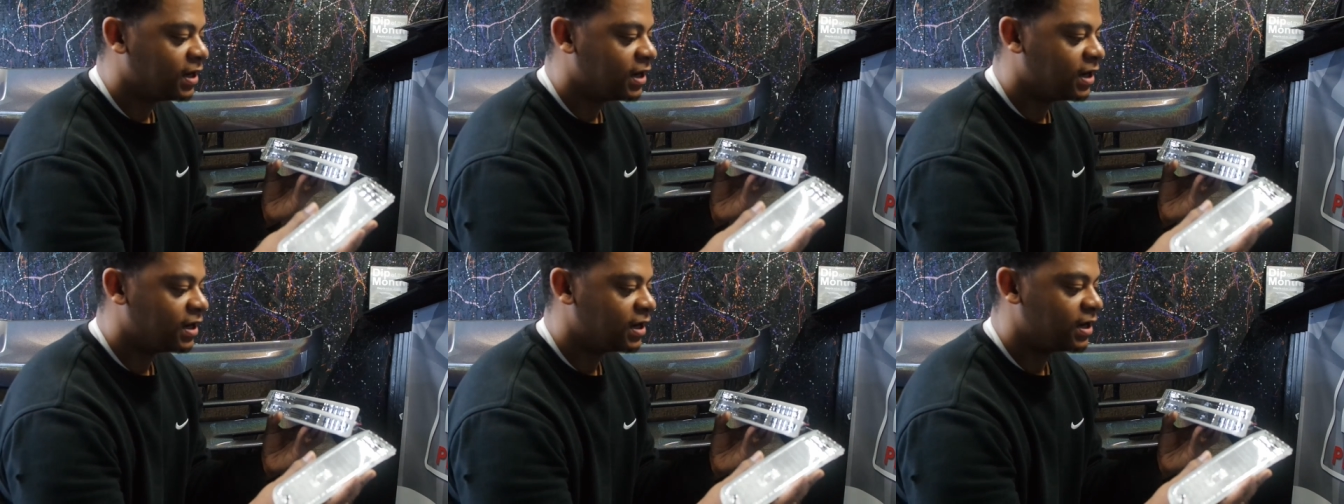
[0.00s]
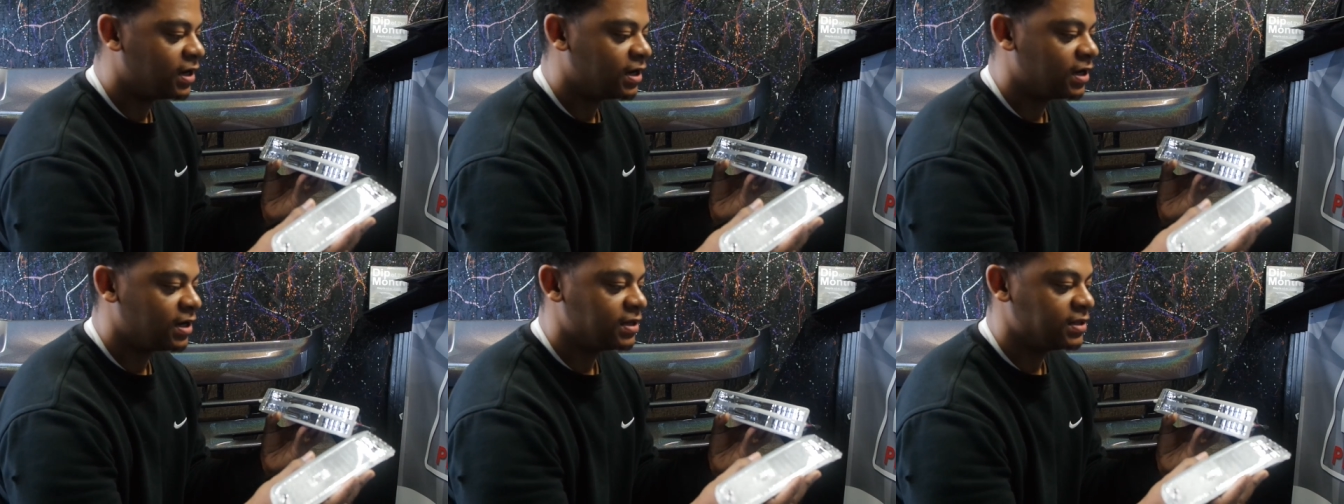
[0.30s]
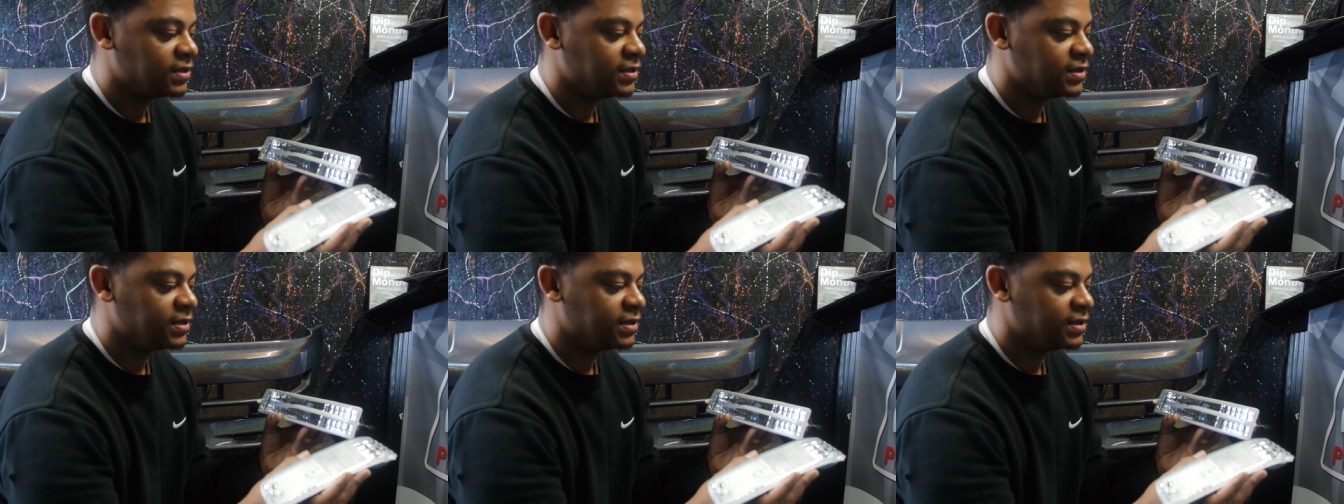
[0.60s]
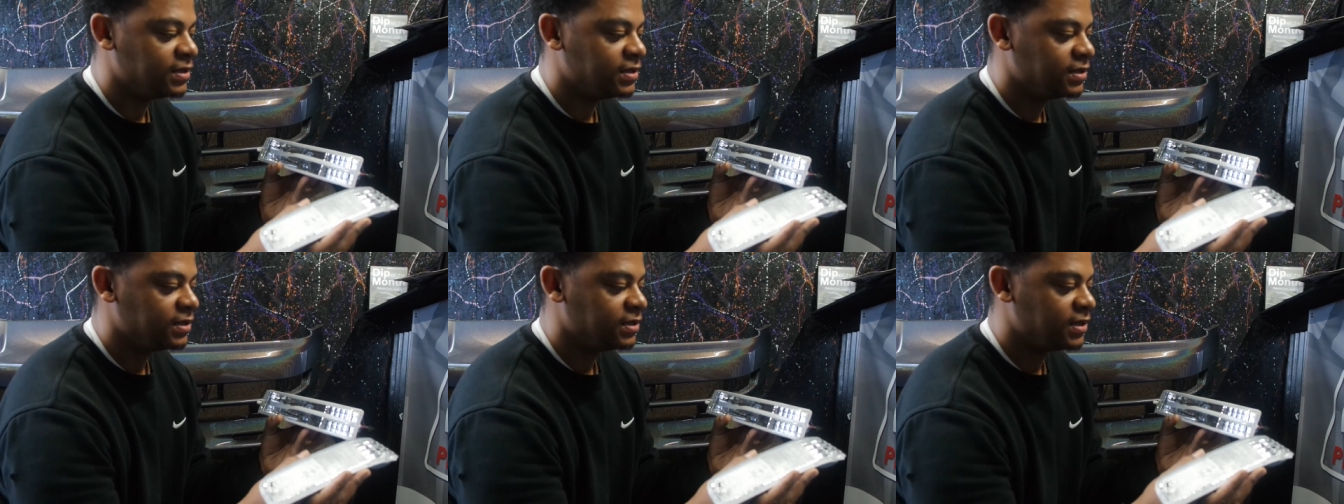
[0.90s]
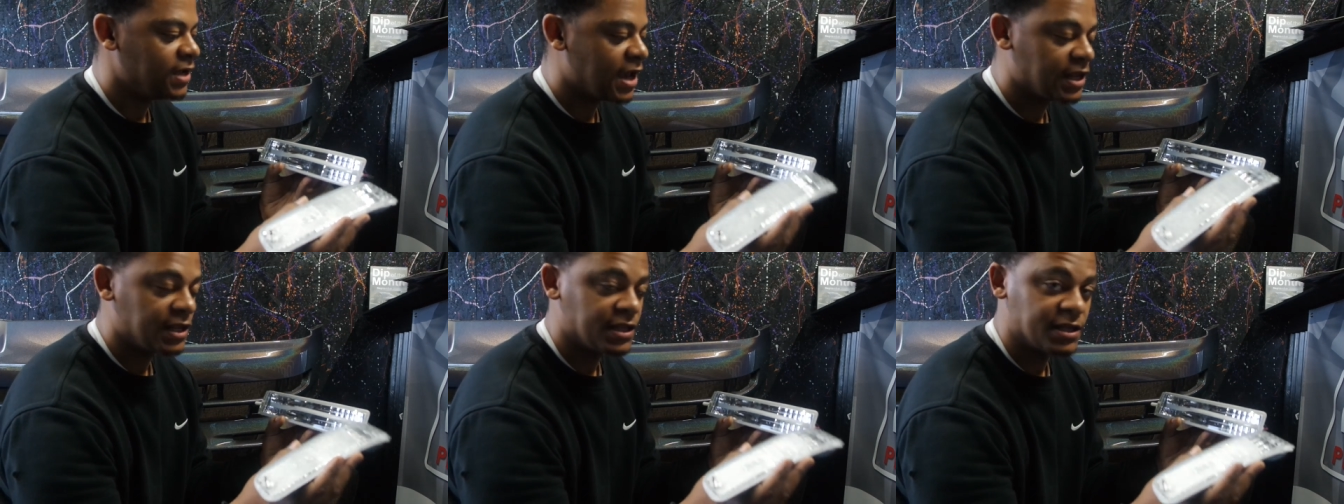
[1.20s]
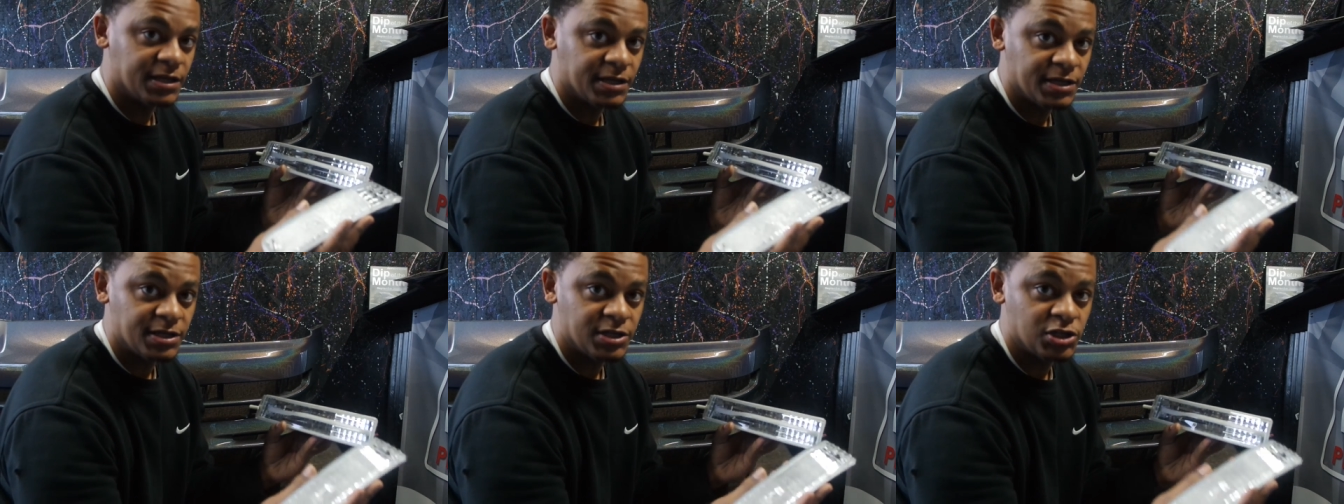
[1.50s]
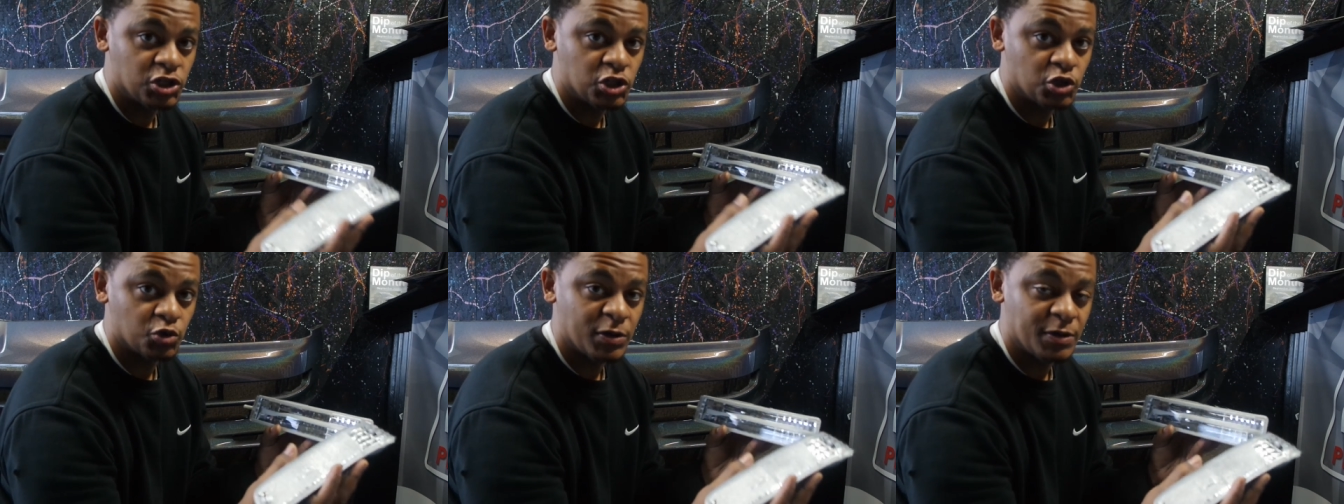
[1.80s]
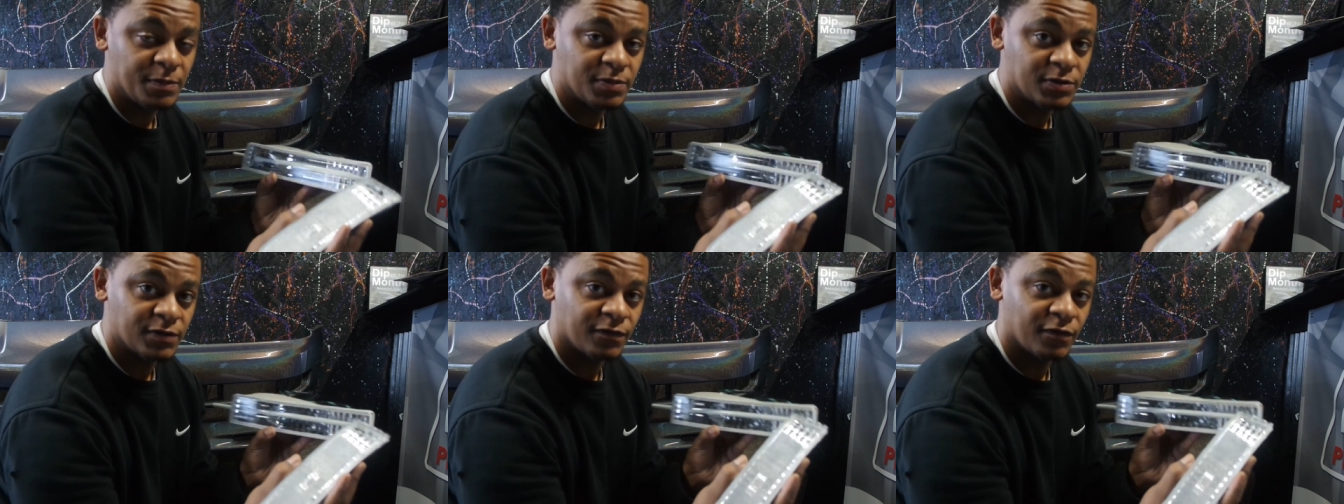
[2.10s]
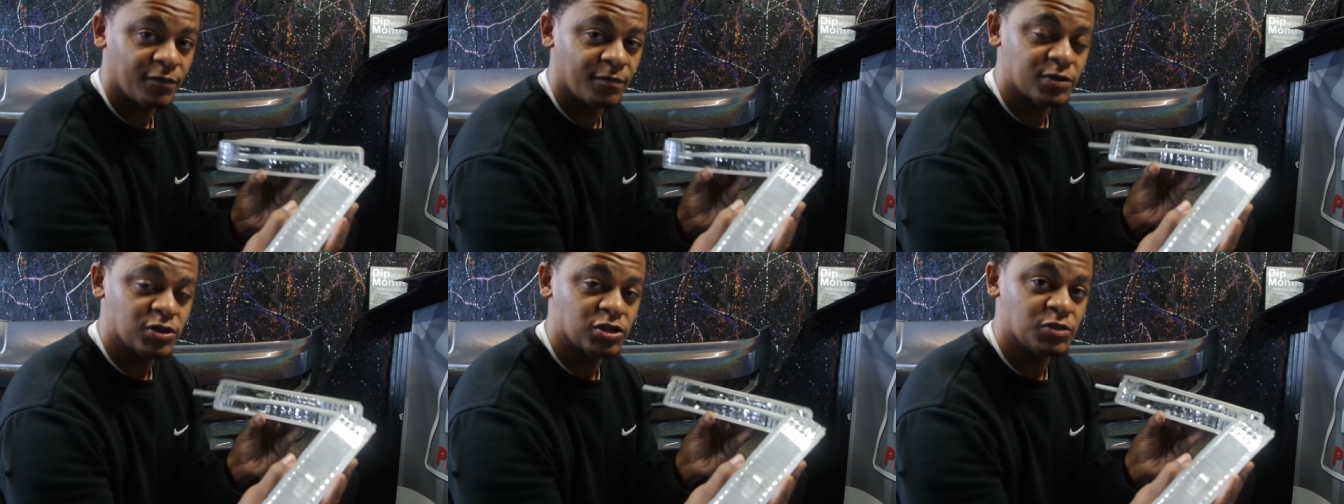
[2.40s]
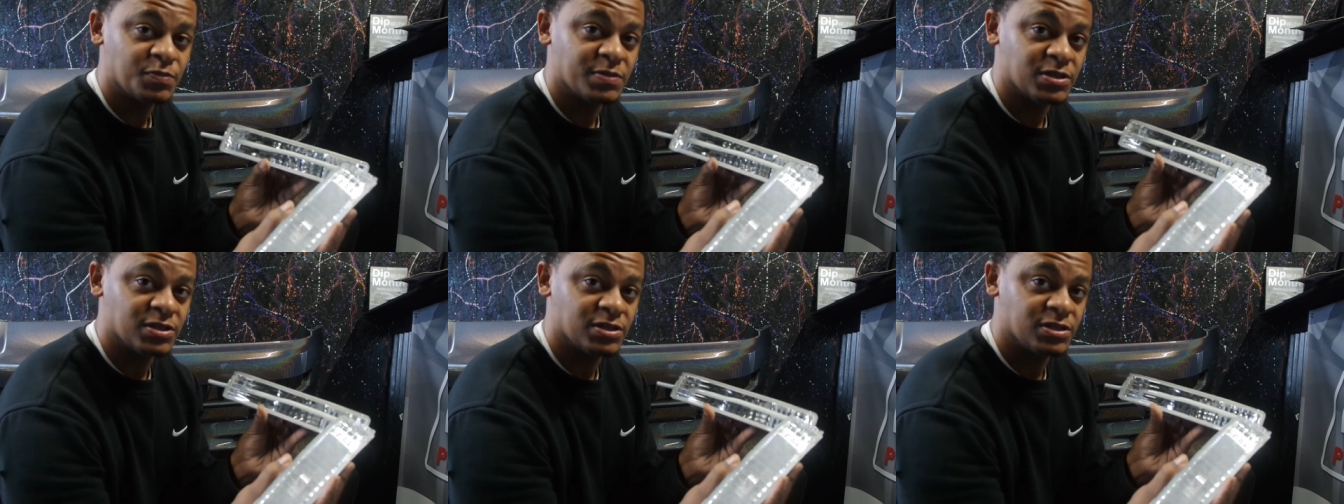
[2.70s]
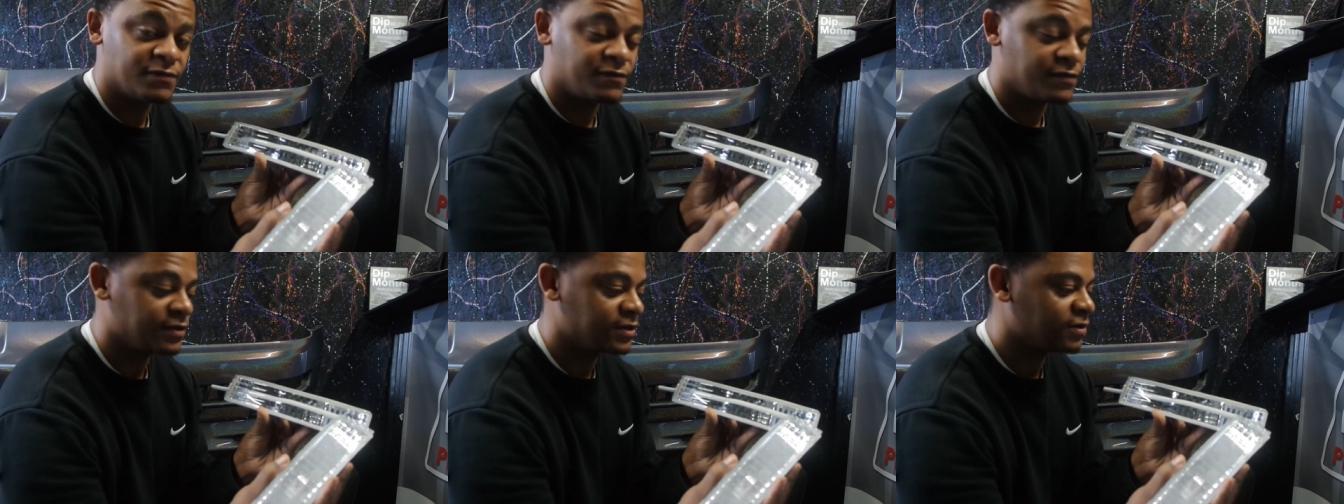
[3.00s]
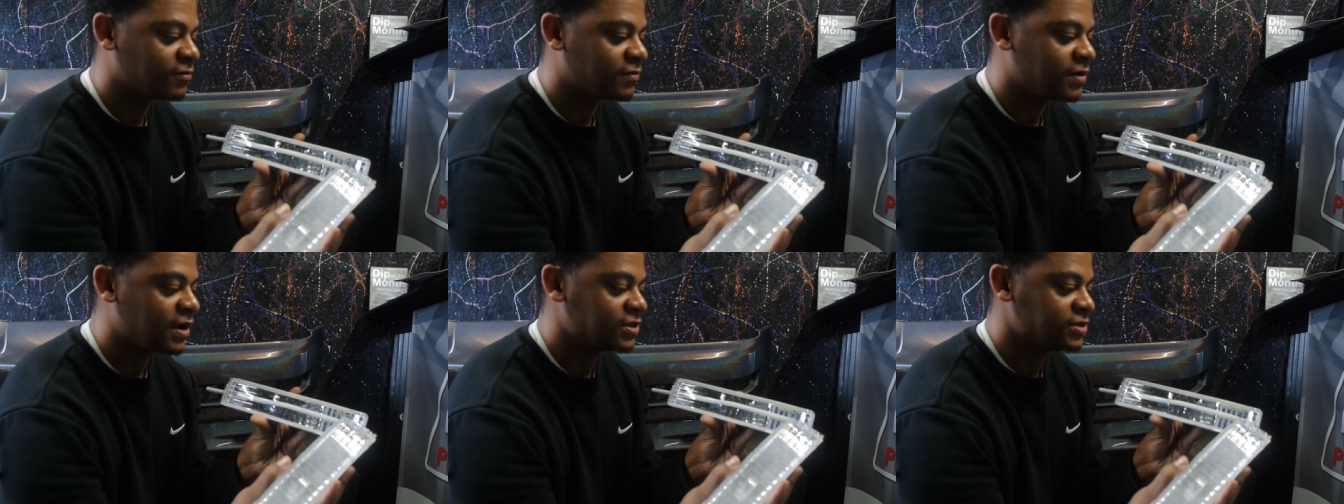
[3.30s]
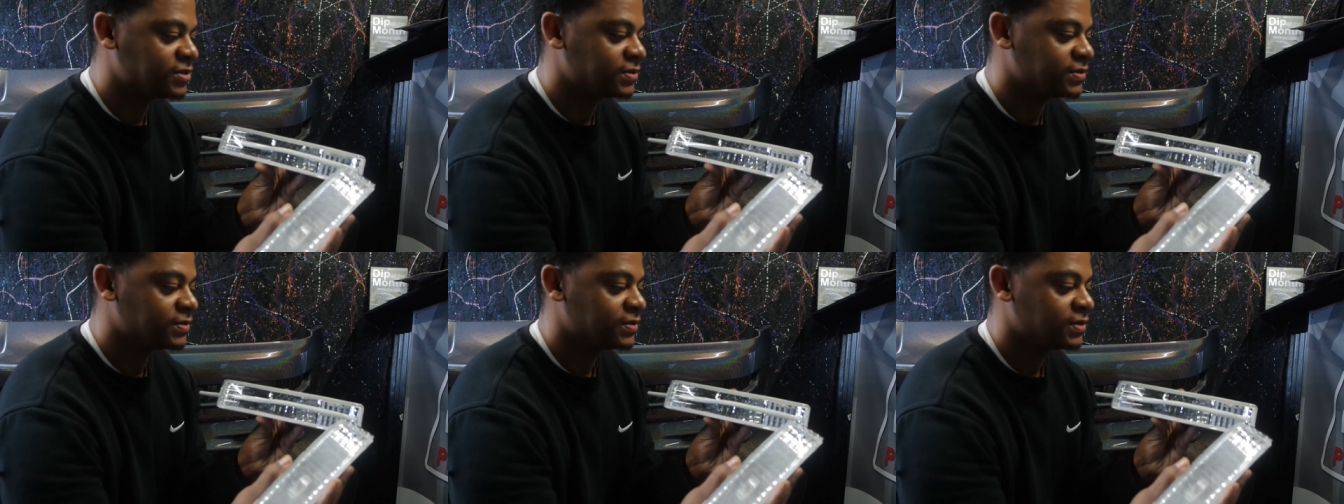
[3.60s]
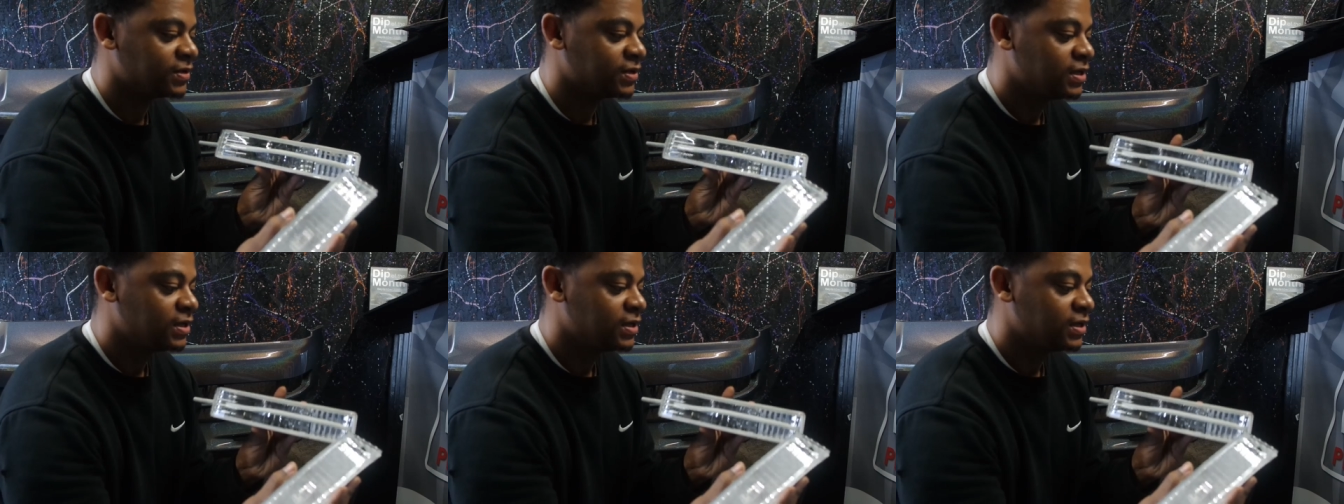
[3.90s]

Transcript: uh, the LED sweeps from a specific direction.